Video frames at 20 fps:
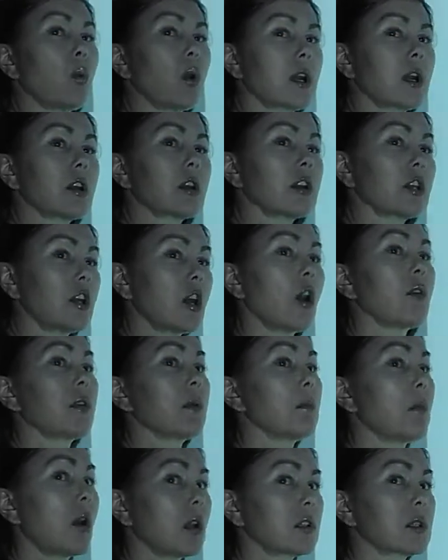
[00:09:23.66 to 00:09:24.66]
what are, the
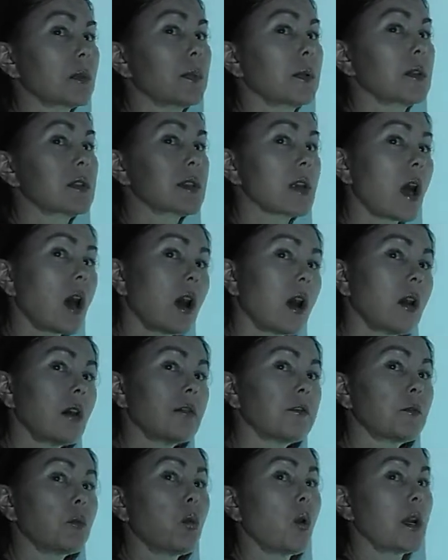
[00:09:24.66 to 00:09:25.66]
multiples
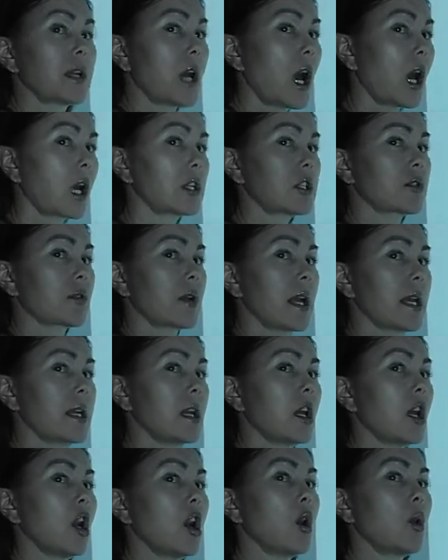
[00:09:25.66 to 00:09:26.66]
of 100?
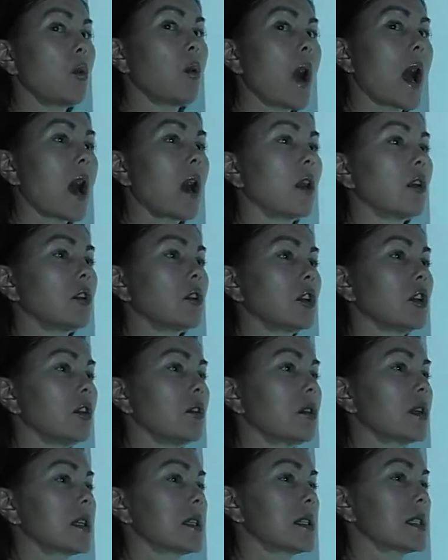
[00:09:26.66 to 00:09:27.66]
Well, you
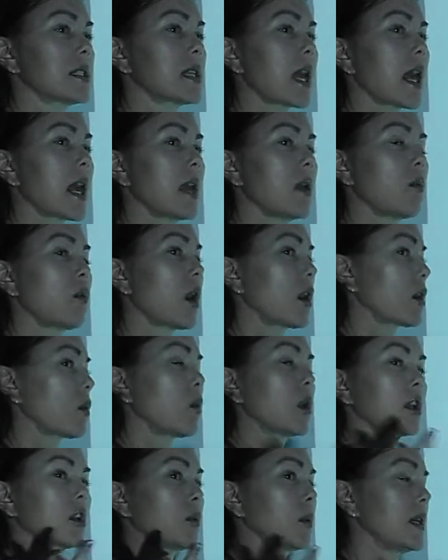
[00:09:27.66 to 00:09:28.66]
could say, what
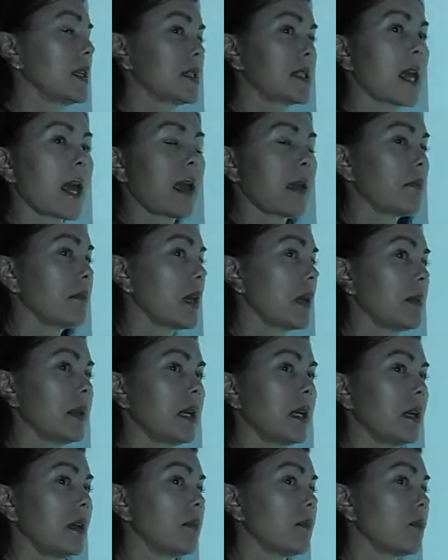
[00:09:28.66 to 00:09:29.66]
could we say?
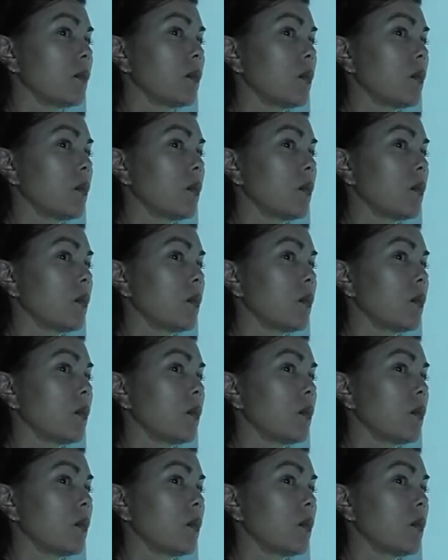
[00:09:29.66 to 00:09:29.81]
Maybe